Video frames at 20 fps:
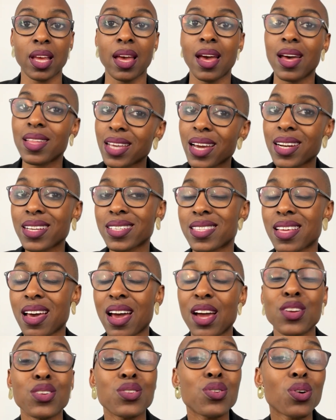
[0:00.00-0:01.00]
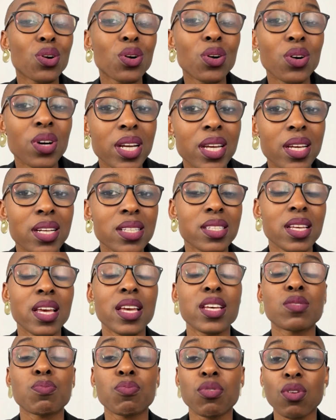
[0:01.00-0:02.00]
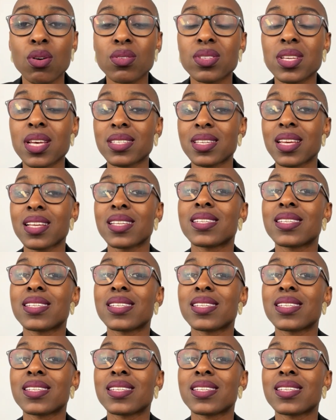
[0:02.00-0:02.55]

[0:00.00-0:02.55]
And that is that your audience is processing